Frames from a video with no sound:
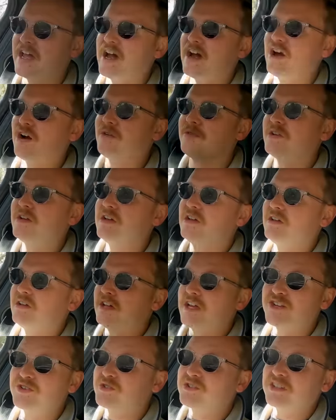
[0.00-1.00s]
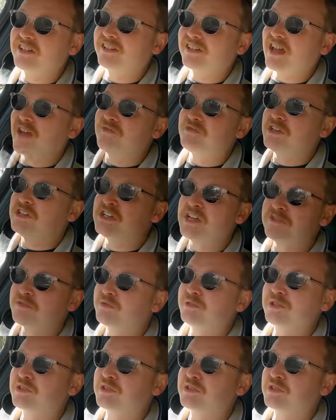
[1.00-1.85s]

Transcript: now. Interestingly, I've never